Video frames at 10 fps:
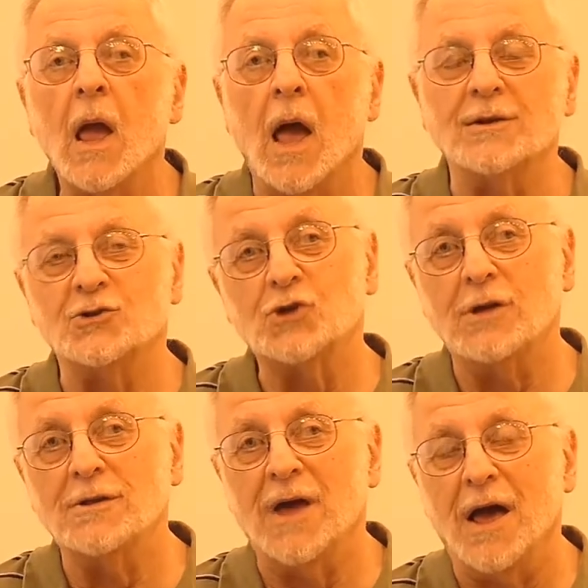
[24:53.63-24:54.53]
And instead
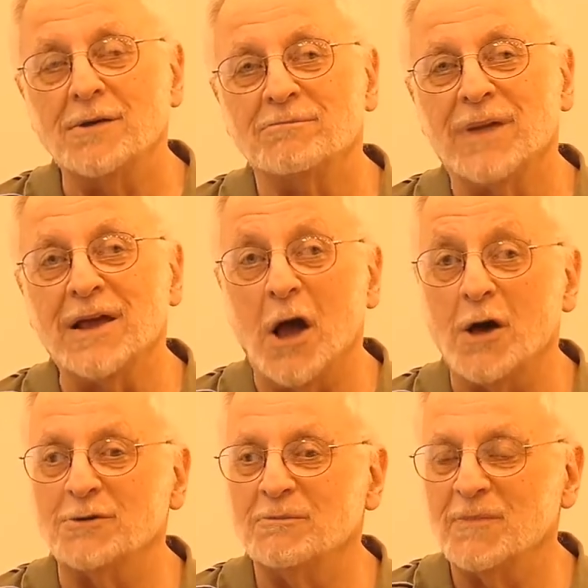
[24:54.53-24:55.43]
of that, he
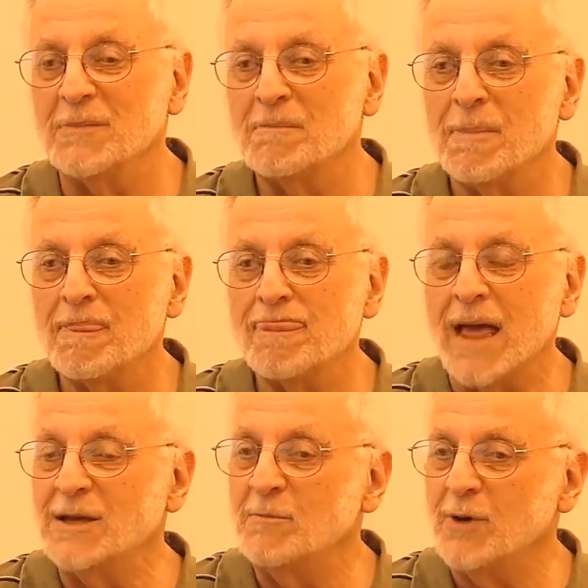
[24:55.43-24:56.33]
got
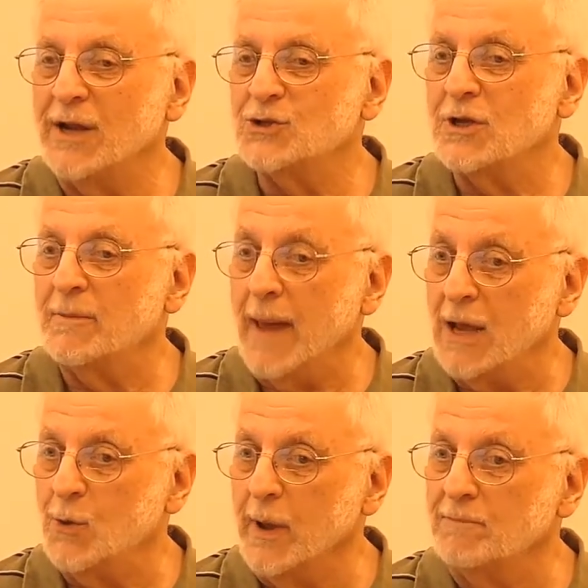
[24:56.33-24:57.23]
an embrace and a
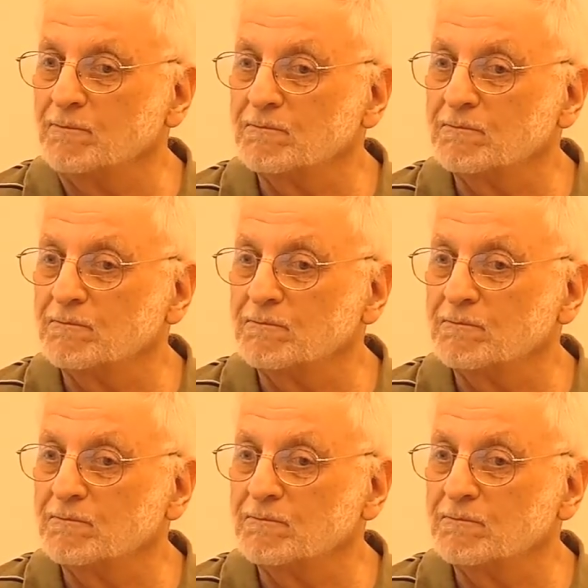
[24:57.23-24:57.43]
banquet.